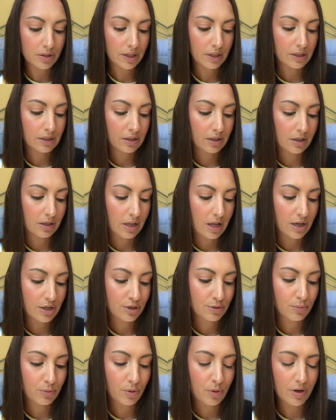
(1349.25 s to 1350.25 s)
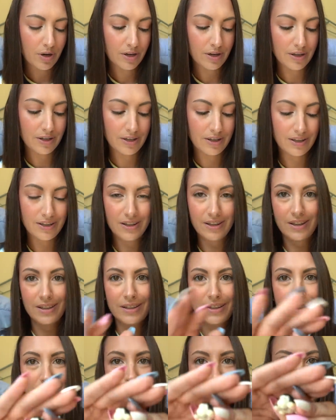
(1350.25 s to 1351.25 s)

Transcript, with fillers: like a collage board. Here's